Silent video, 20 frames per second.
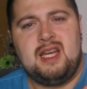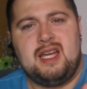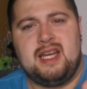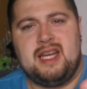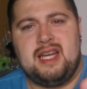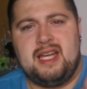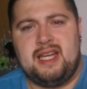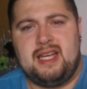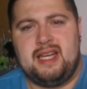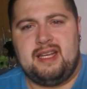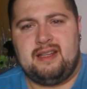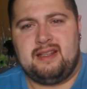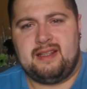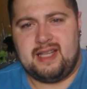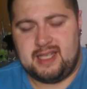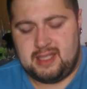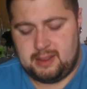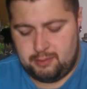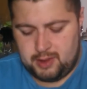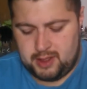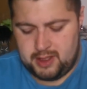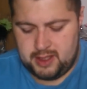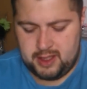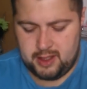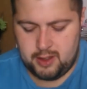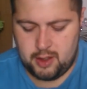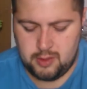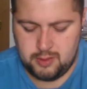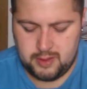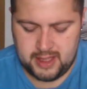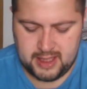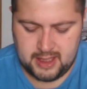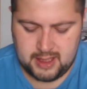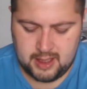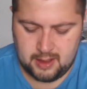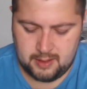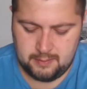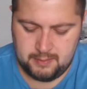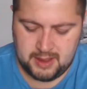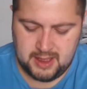This one, they all did
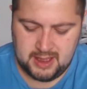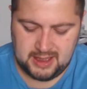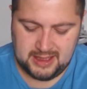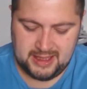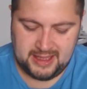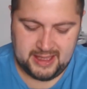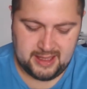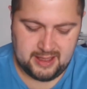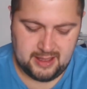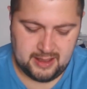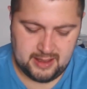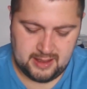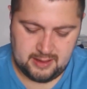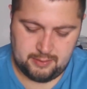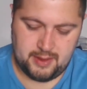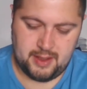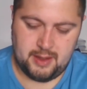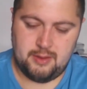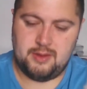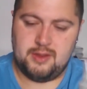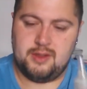come clear as well,